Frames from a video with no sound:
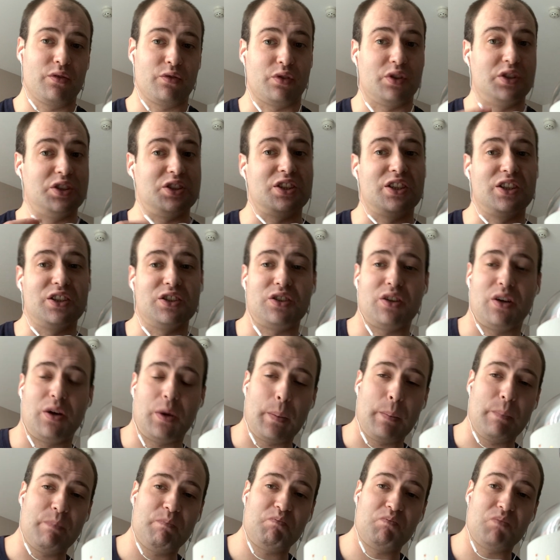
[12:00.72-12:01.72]
for instance,
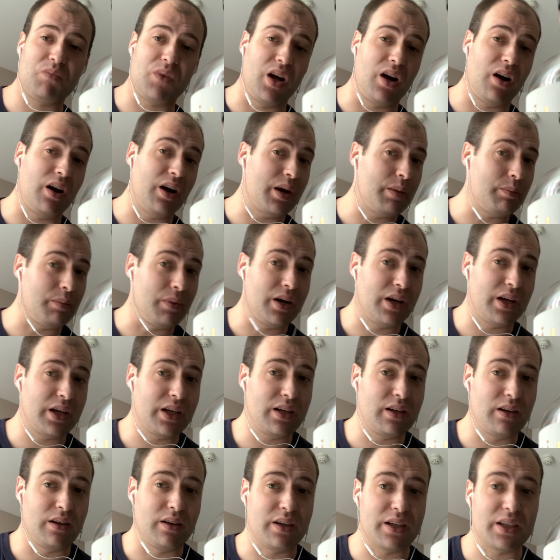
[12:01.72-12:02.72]
I
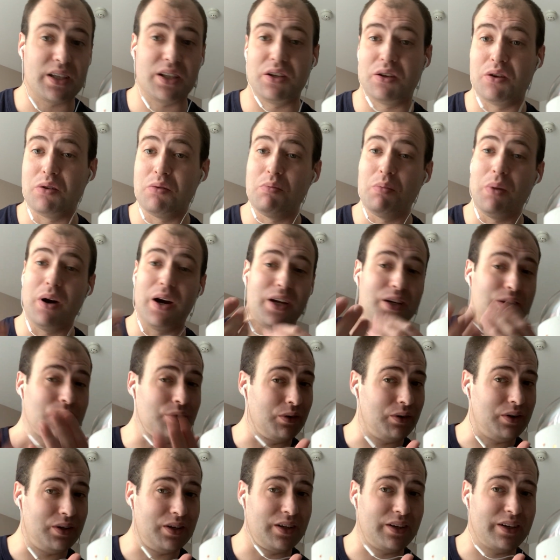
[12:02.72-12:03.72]
might like, you might
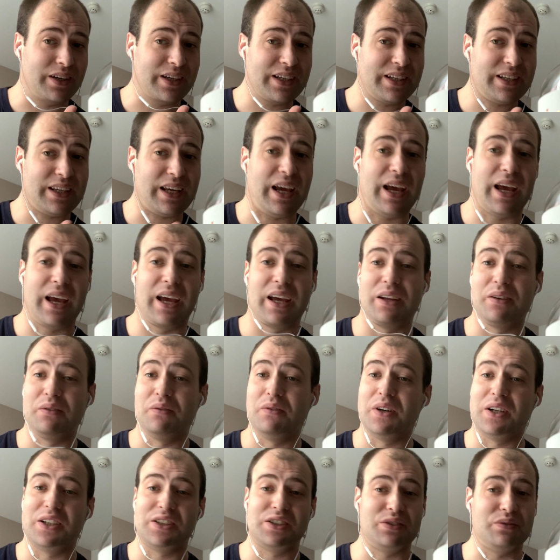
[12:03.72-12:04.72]
not like, and
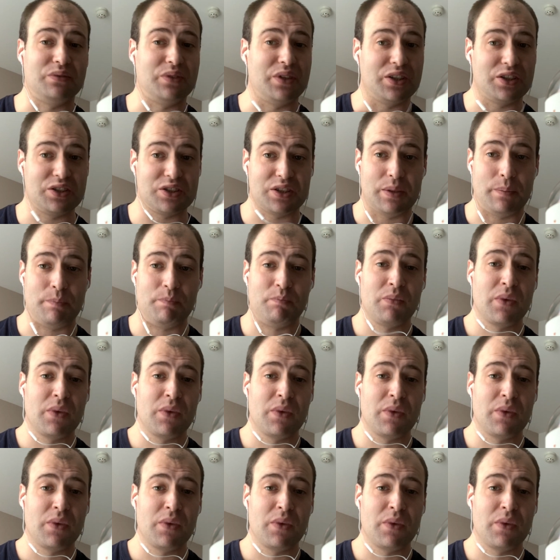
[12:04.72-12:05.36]
vice versa.